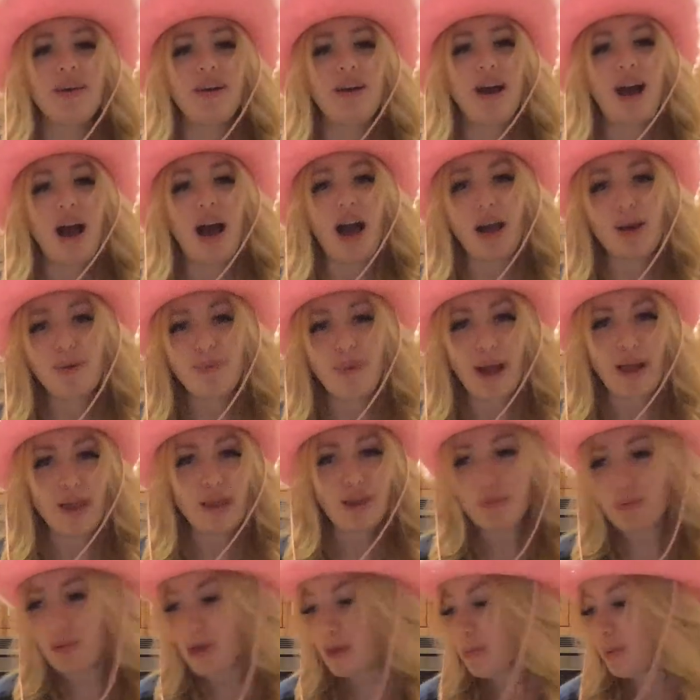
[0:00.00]
I'd rather
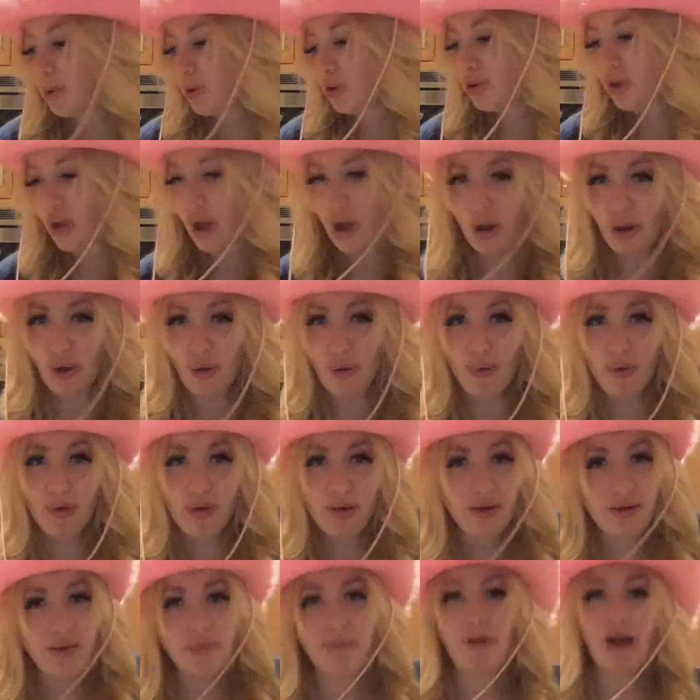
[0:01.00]
people know
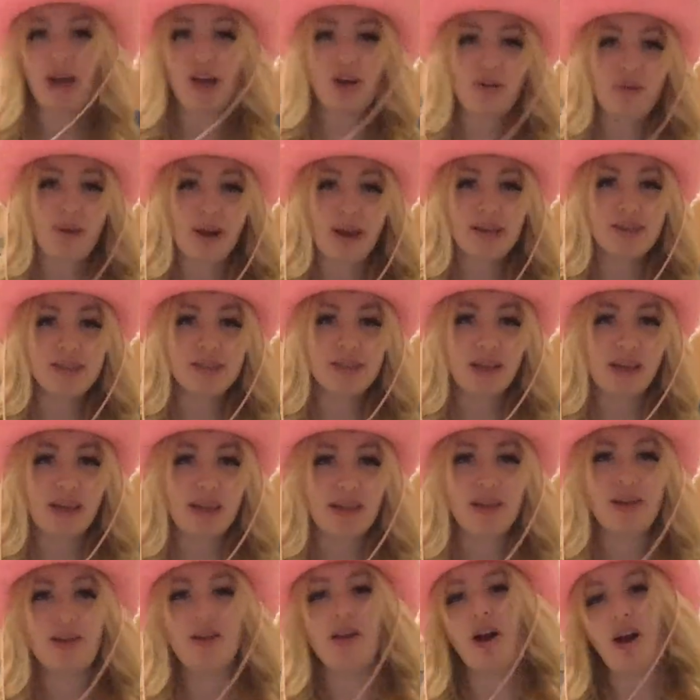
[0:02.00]
my crazy
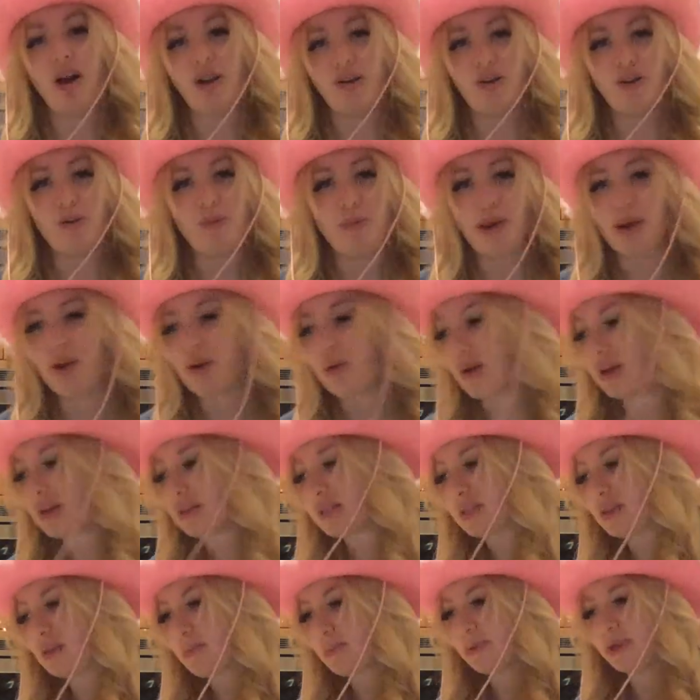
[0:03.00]
than not know my
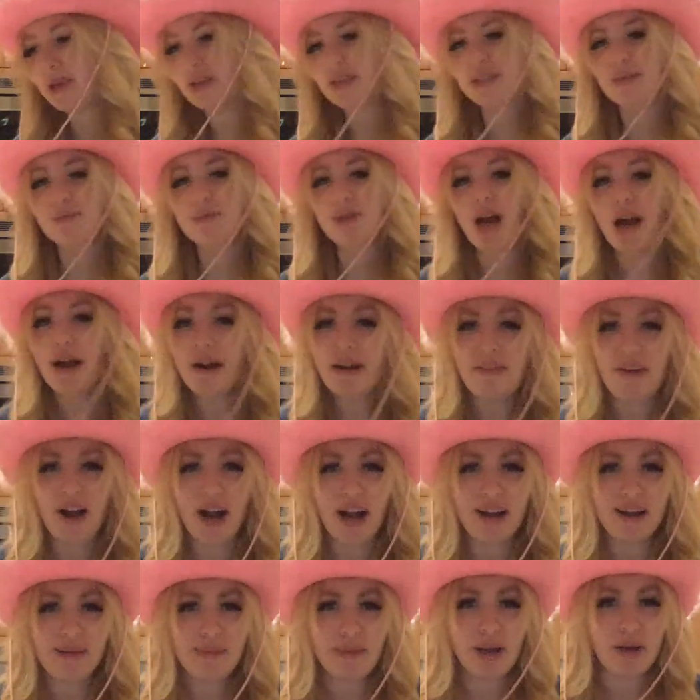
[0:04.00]
crazy because I'm tired of
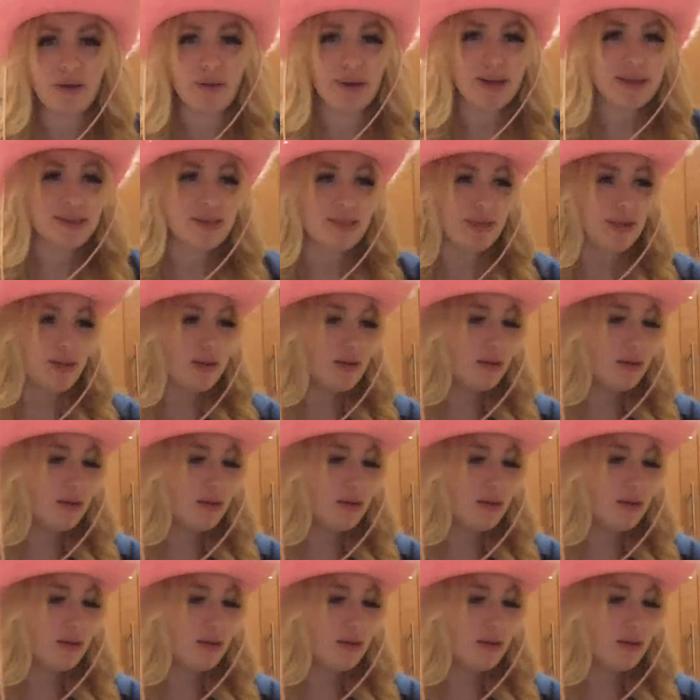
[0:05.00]
hiding my crazy.